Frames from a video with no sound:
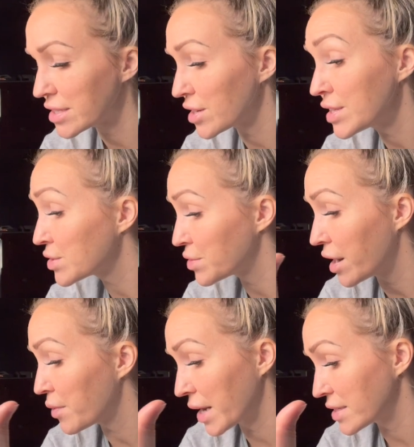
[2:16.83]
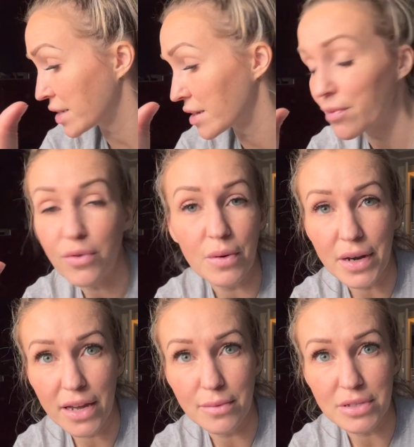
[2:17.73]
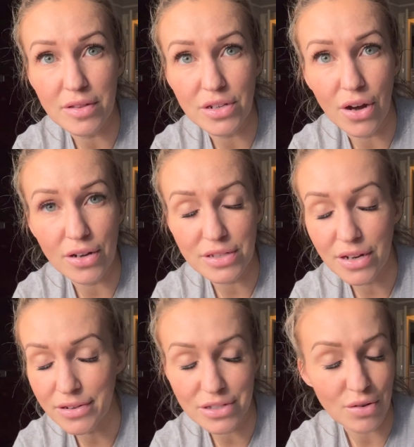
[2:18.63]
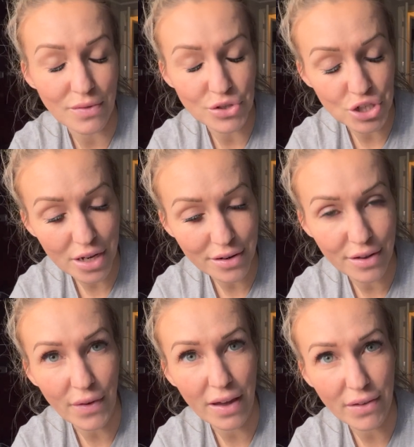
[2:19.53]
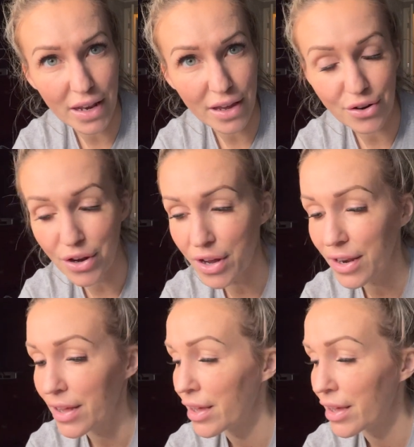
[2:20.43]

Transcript: It's also not what I signed up for when it comes to the dogs. The dogs don't give a shit if I have a headache or not.